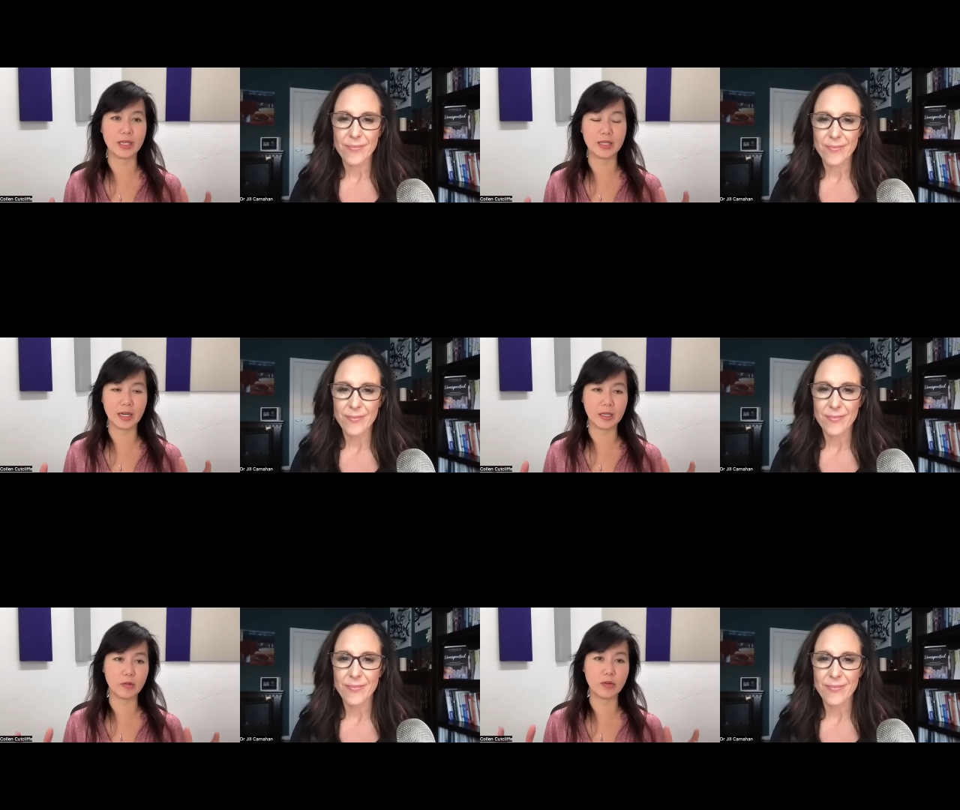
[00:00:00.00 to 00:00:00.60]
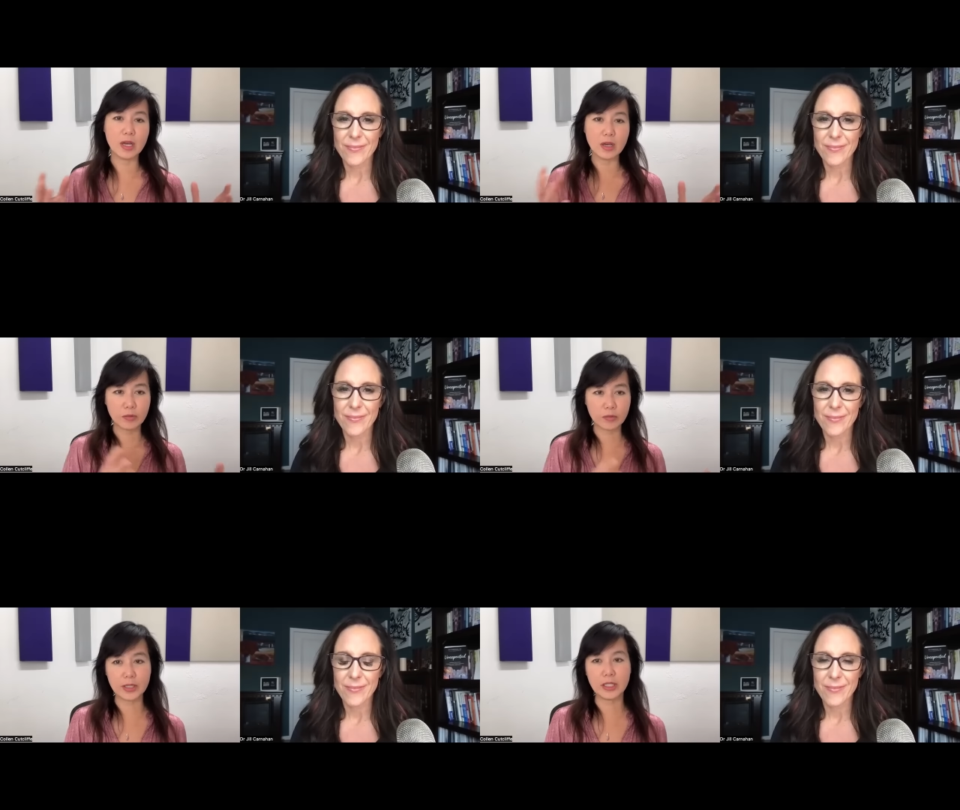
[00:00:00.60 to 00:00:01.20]
Speaker 1: They kind of
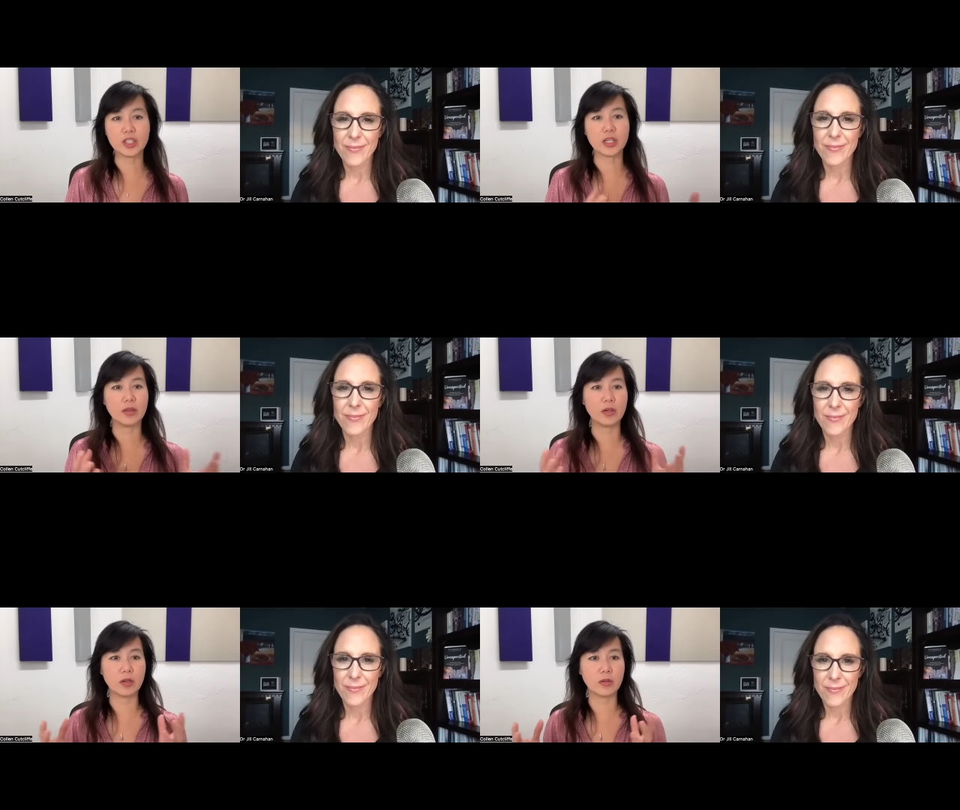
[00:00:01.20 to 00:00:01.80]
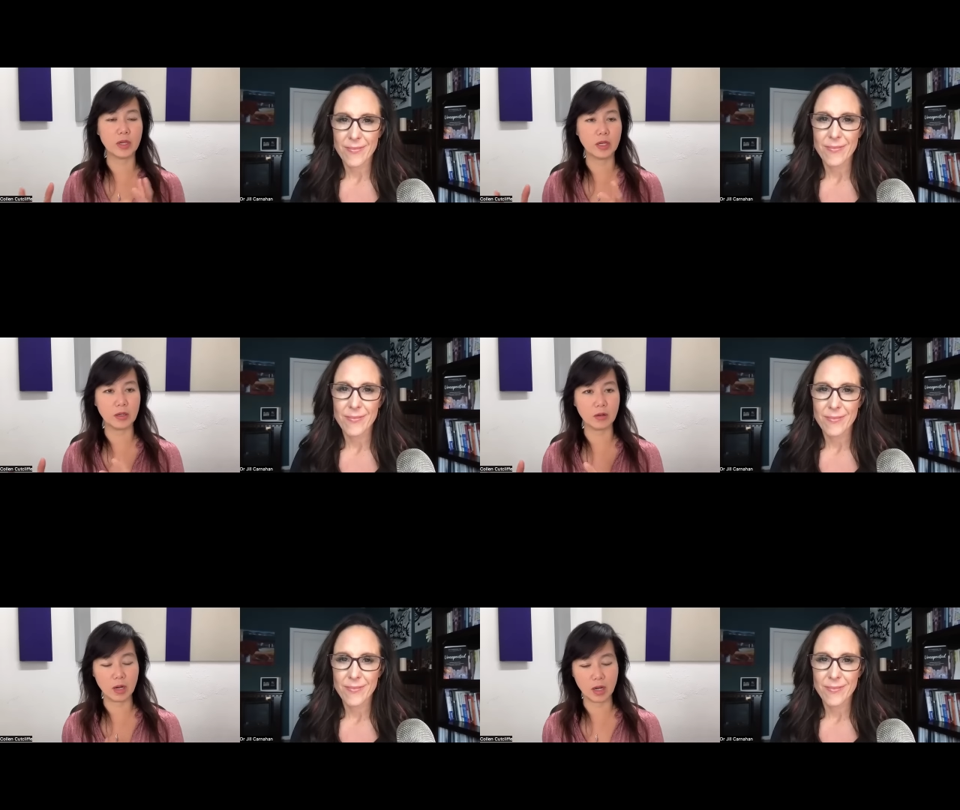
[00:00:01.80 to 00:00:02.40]
feed each other,
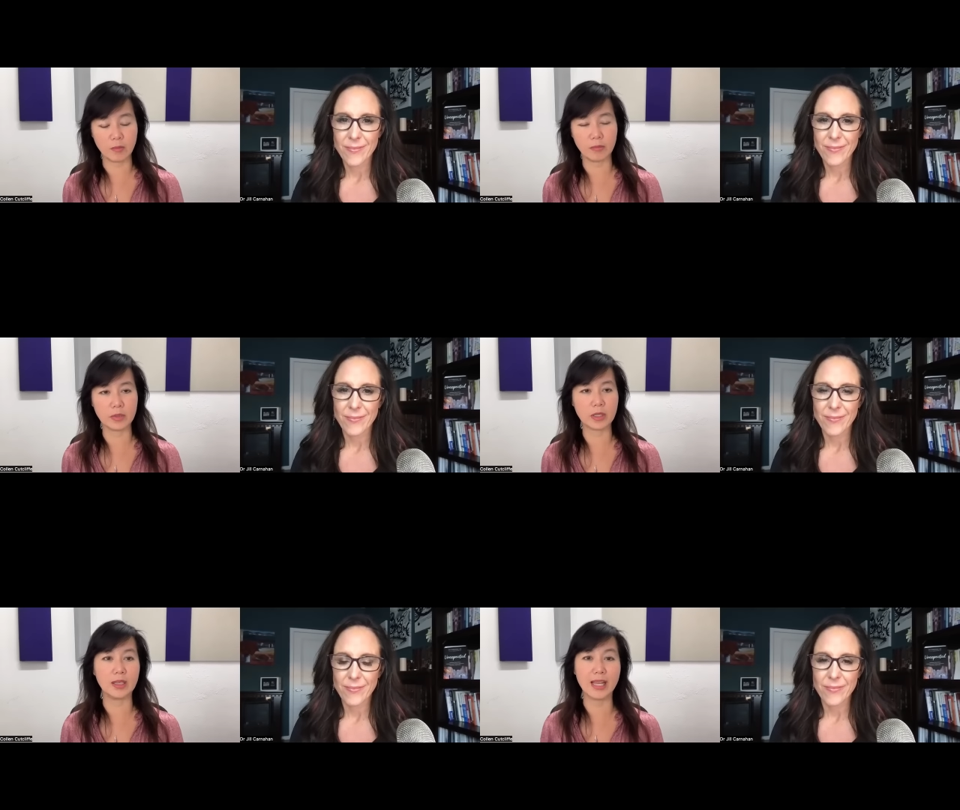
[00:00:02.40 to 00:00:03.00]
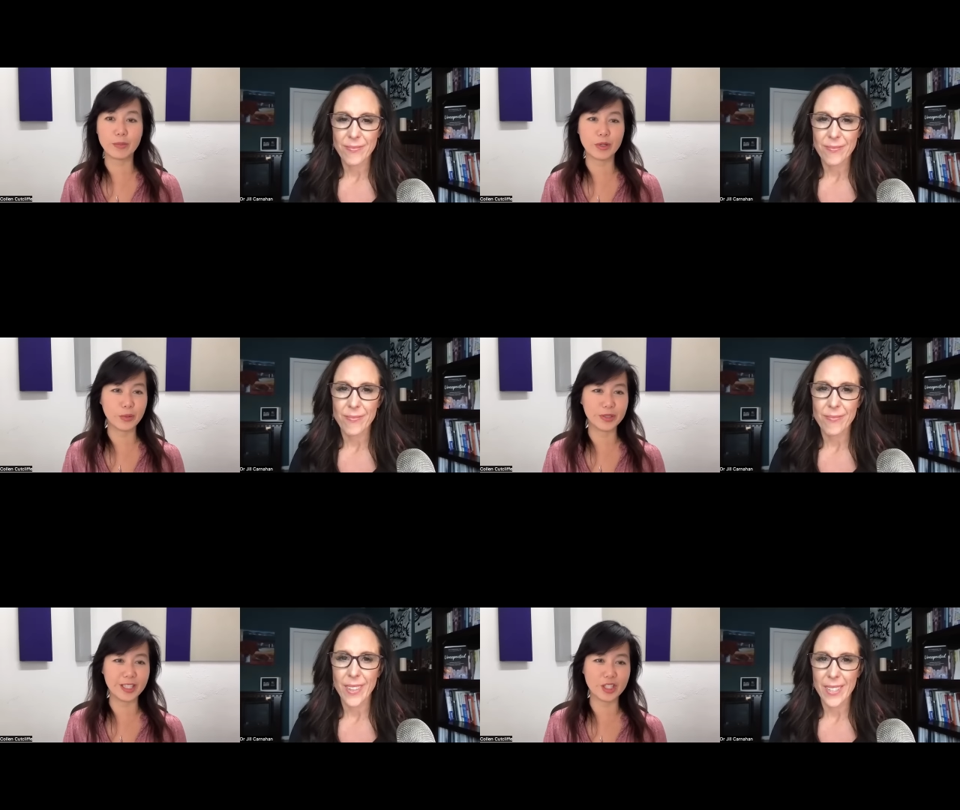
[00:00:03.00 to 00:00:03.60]
they um,
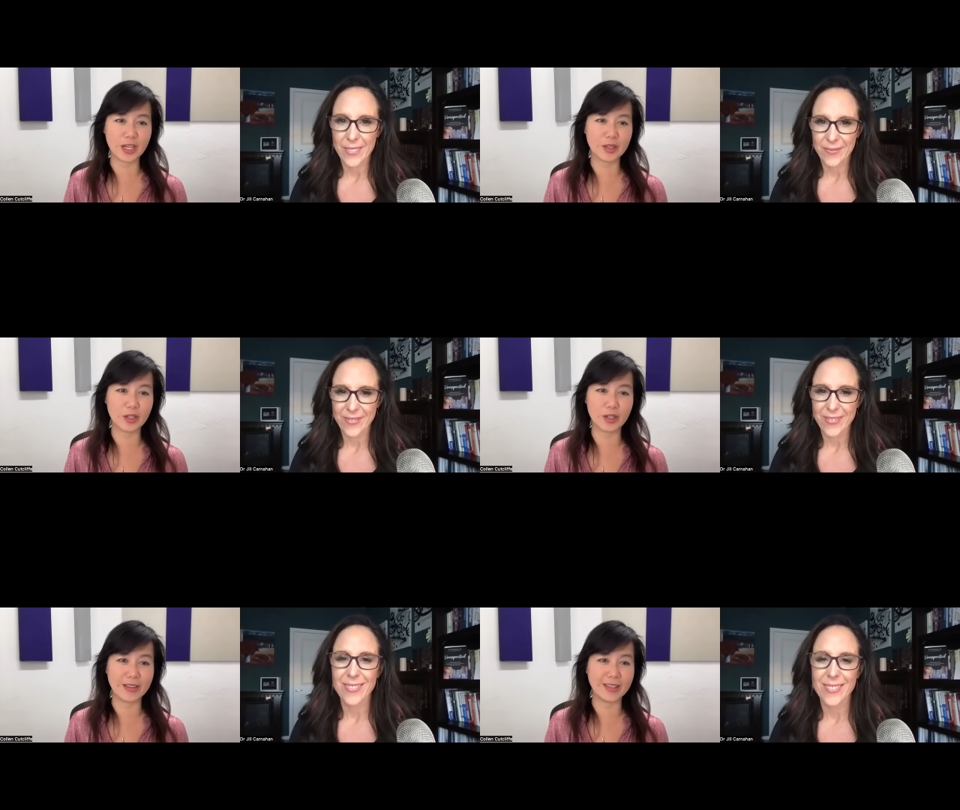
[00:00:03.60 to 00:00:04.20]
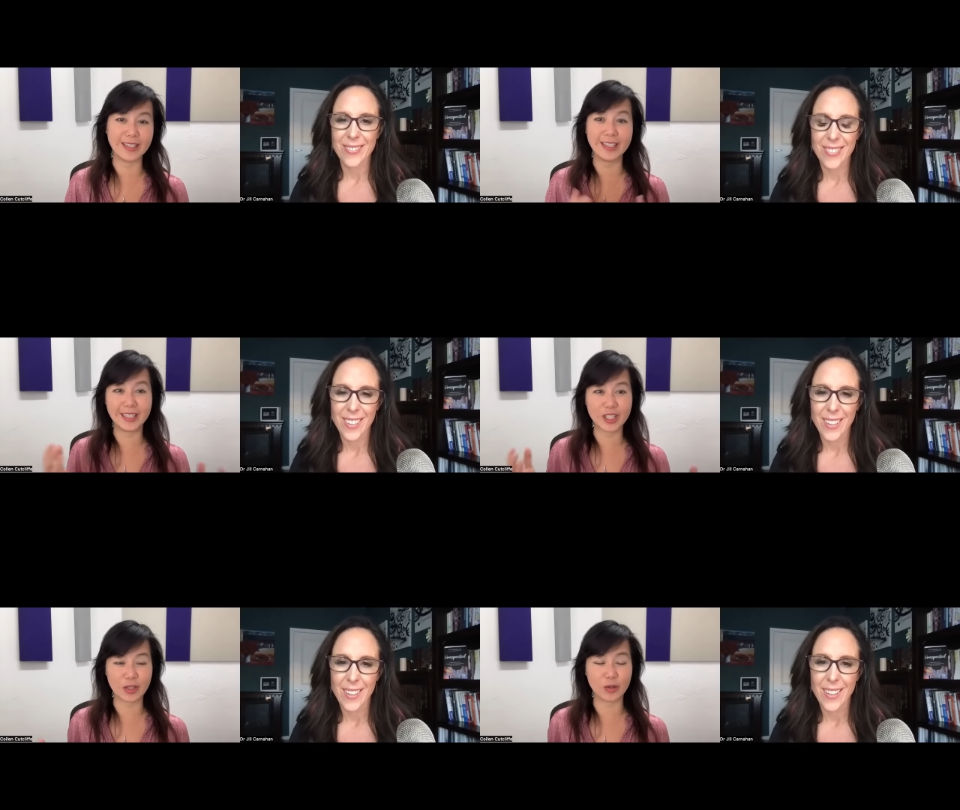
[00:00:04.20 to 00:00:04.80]
collaborate with each other, and they need
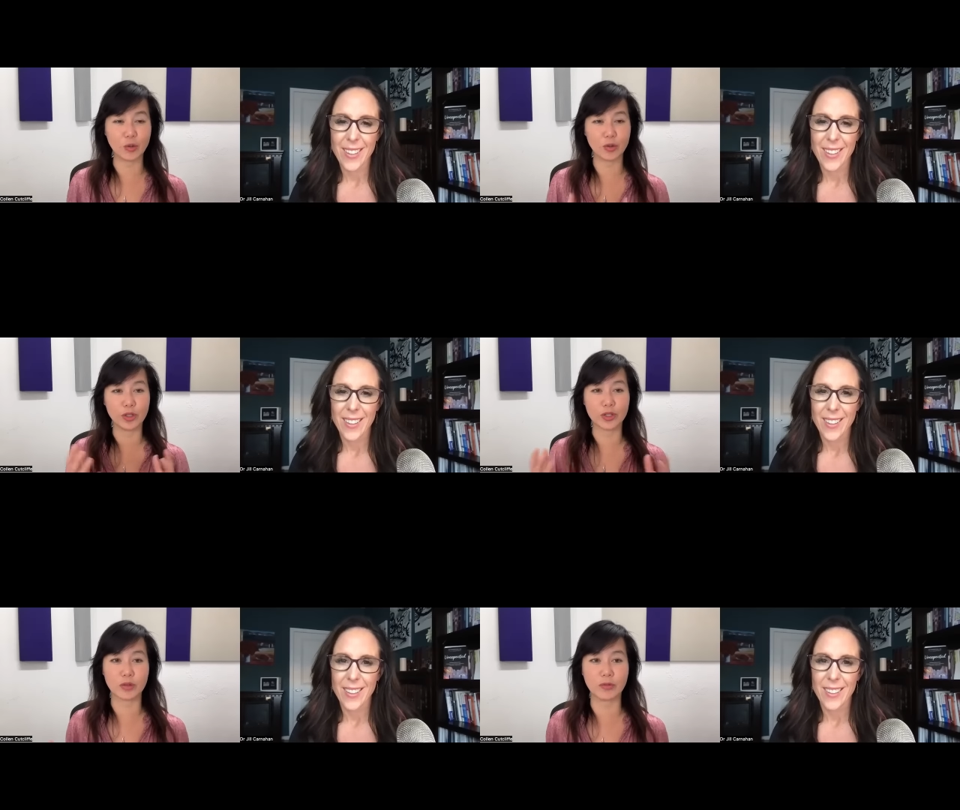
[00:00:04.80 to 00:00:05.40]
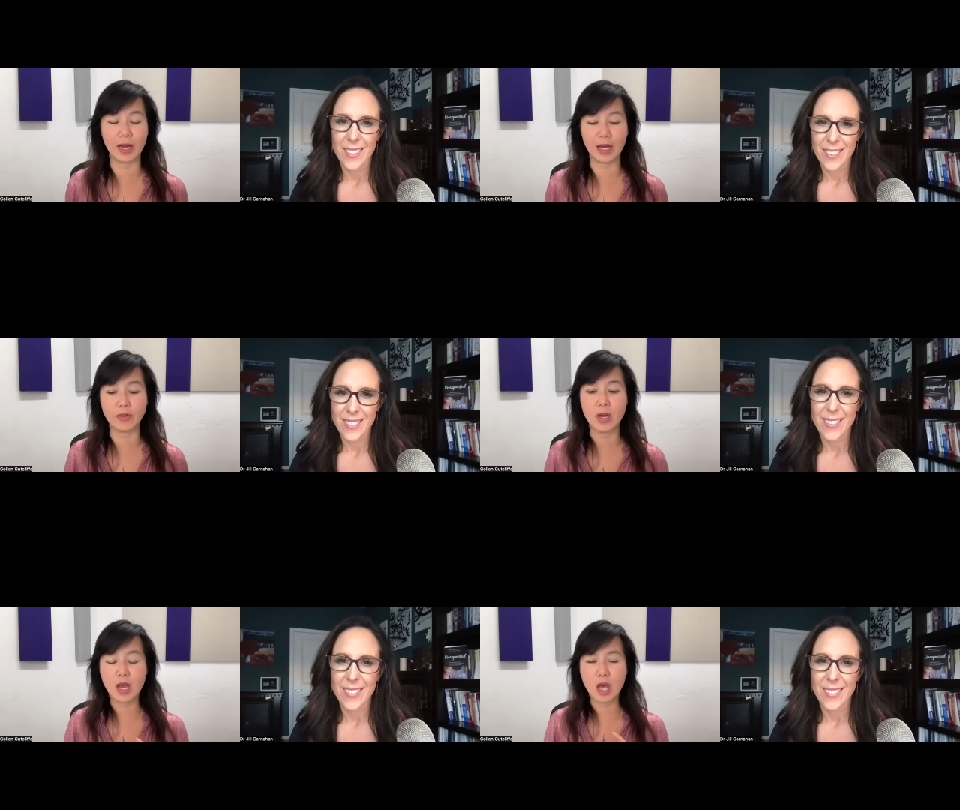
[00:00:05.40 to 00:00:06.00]
each other in order to
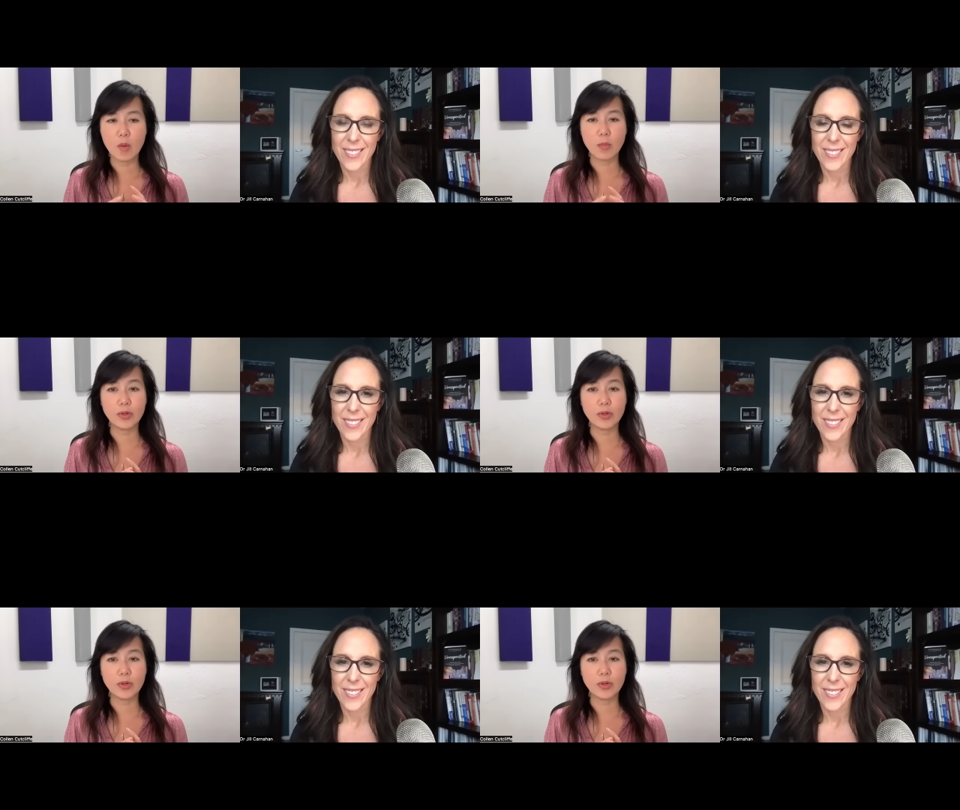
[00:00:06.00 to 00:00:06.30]
survive. But